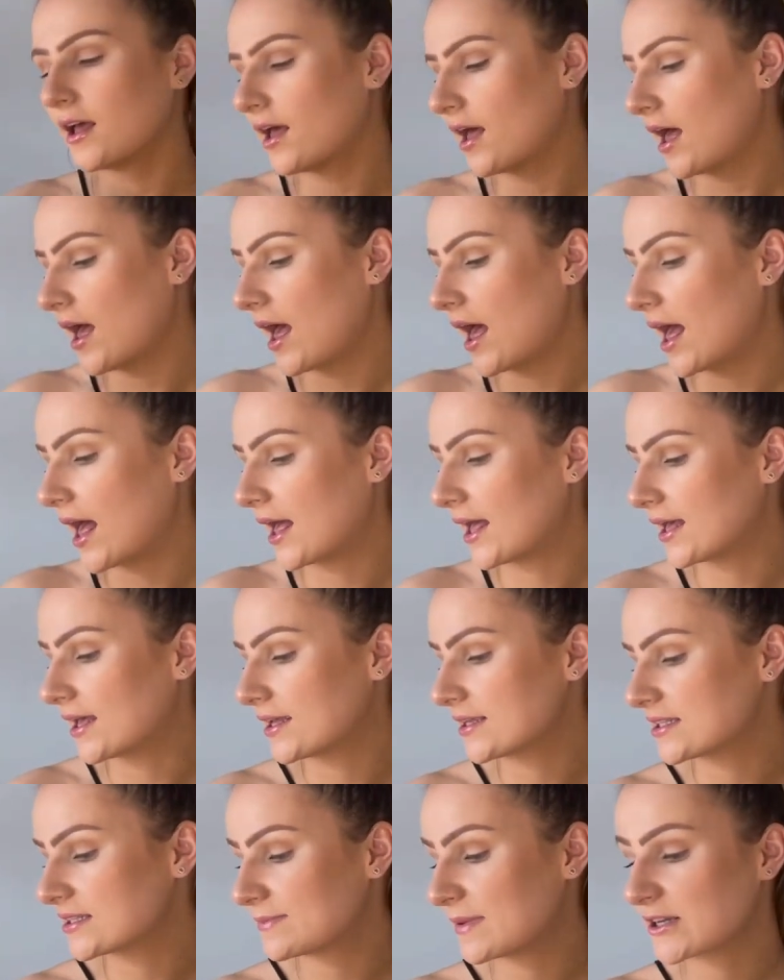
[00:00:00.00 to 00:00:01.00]
uh,
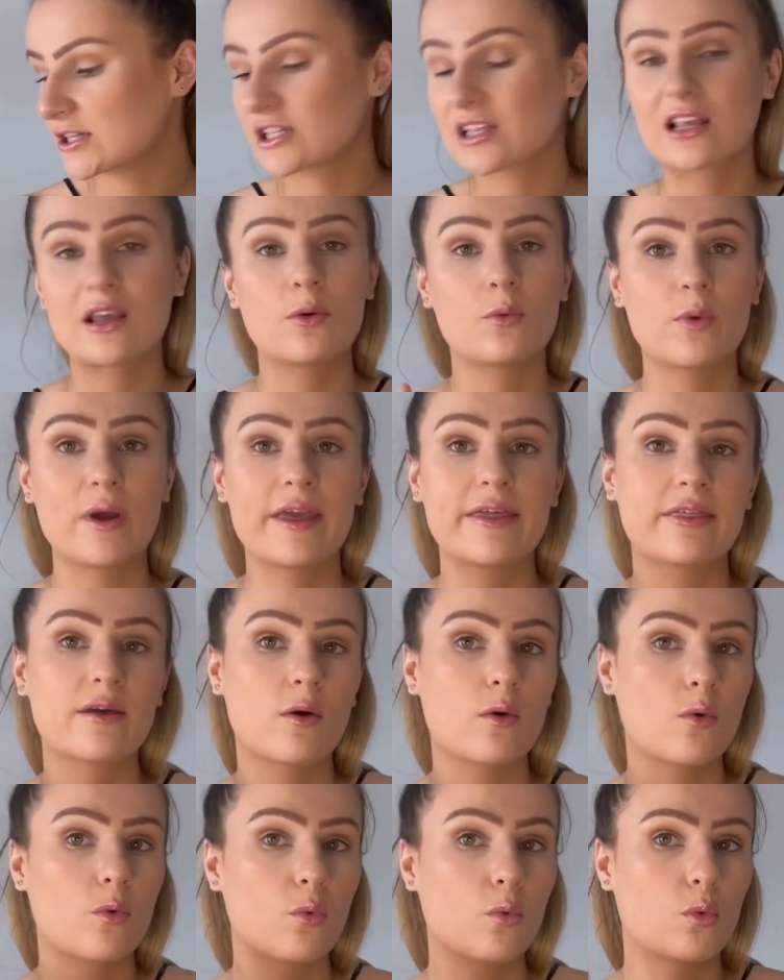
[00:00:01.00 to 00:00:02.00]
especially with
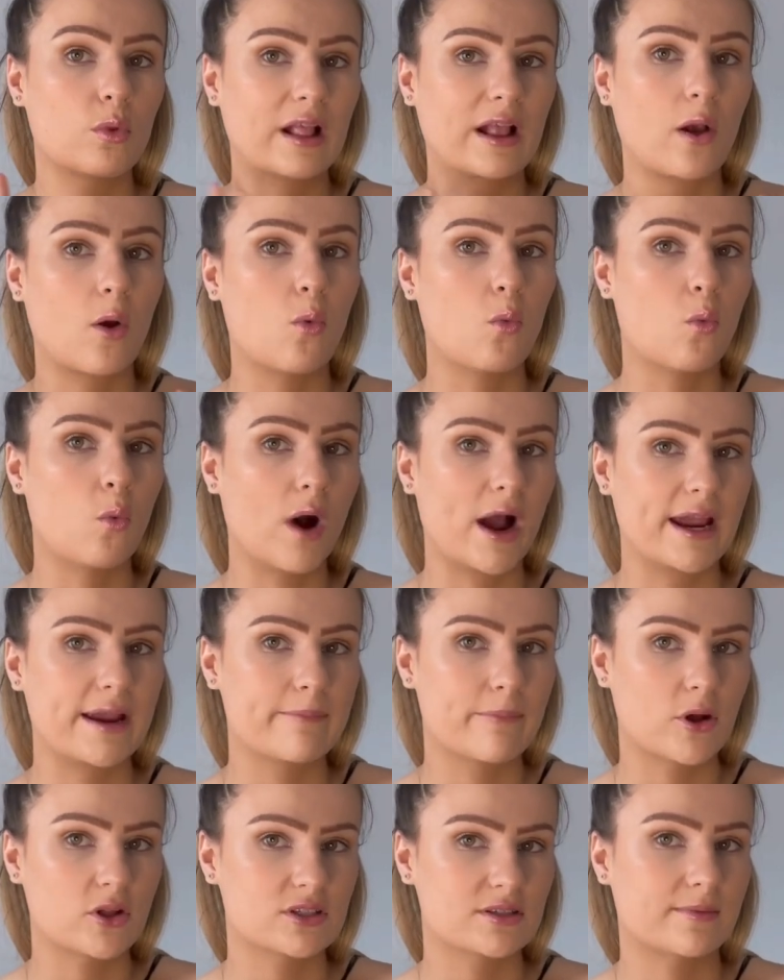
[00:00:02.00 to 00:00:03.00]
like a white
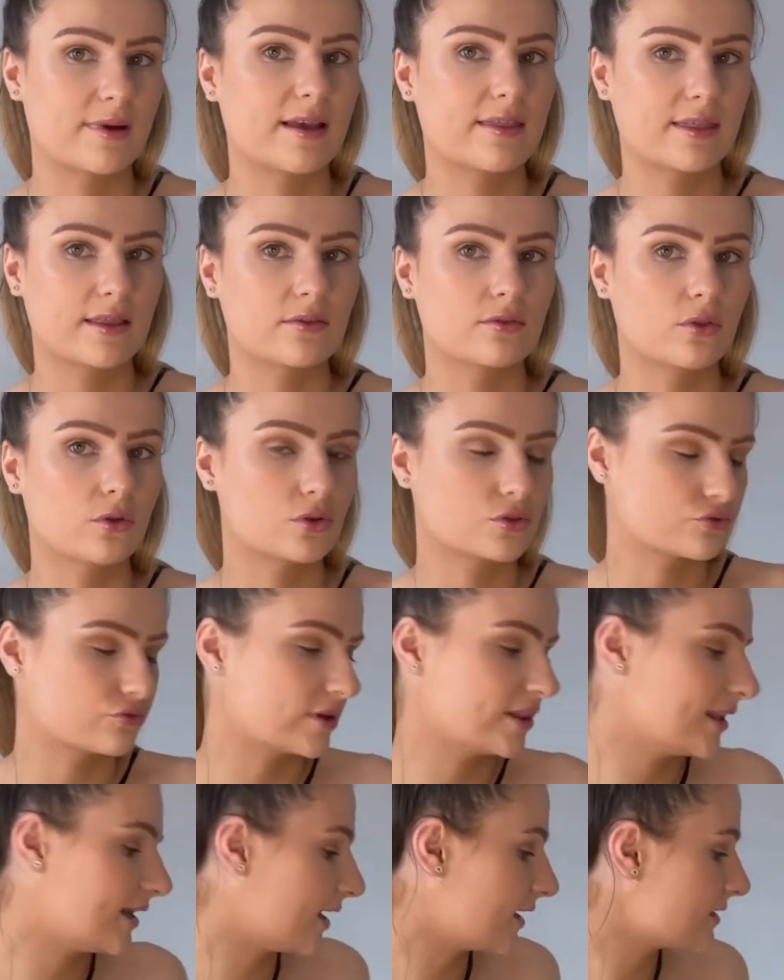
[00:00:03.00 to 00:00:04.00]
bottom, I think looks really
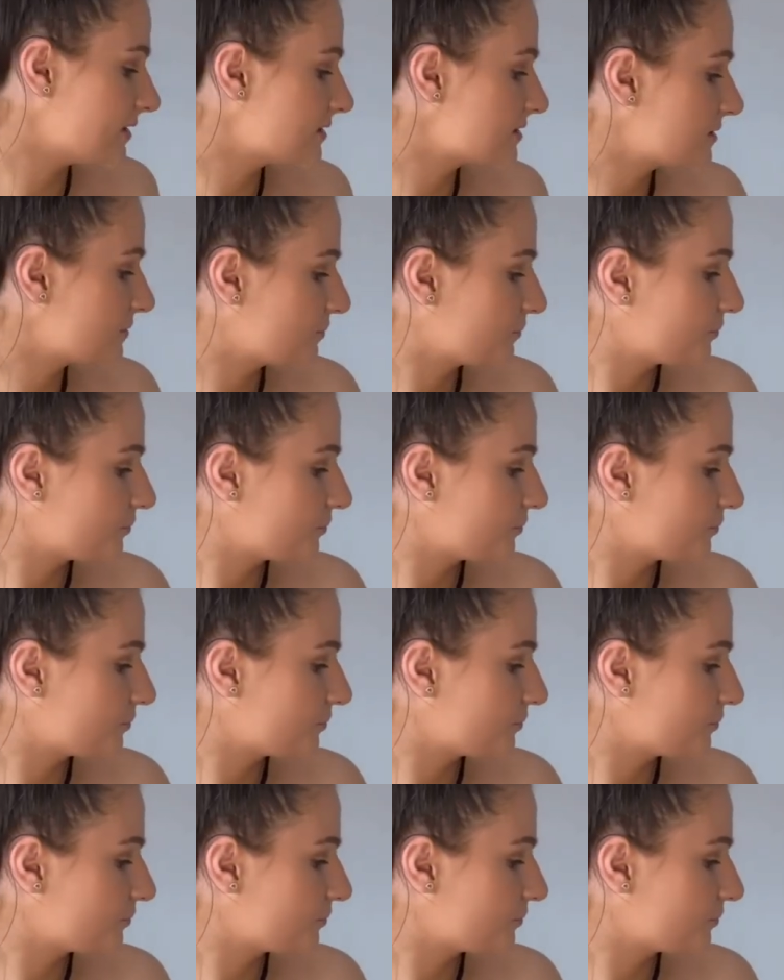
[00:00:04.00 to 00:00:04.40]
nice.